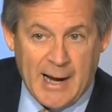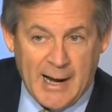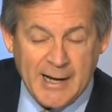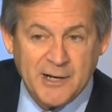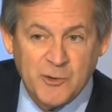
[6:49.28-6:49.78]

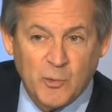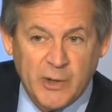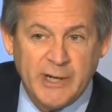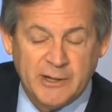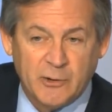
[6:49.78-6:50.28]
I can
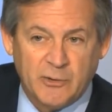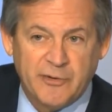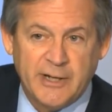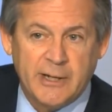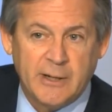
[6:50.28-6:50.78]
read the
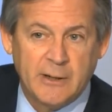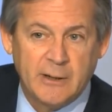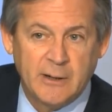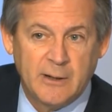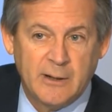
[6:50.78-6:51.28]
graffiti.
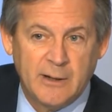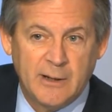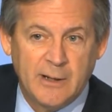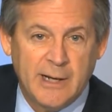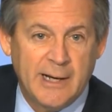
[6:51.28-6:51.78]

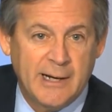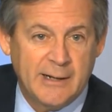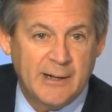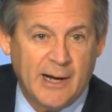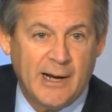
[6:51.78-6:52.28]

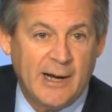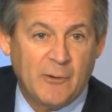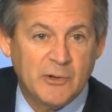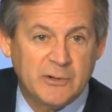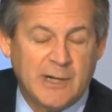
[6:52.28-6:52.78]
And
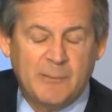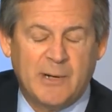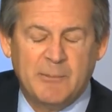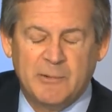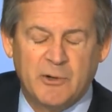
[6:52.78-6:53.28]

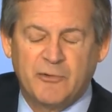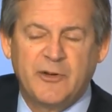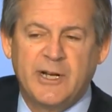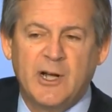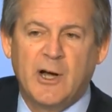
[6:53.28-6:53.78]
I'm a
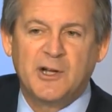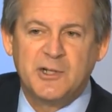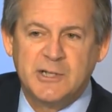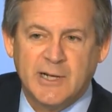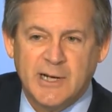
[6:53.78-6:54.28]

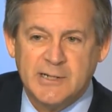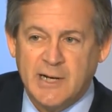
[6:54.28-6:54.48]
graffitiologist, I guess.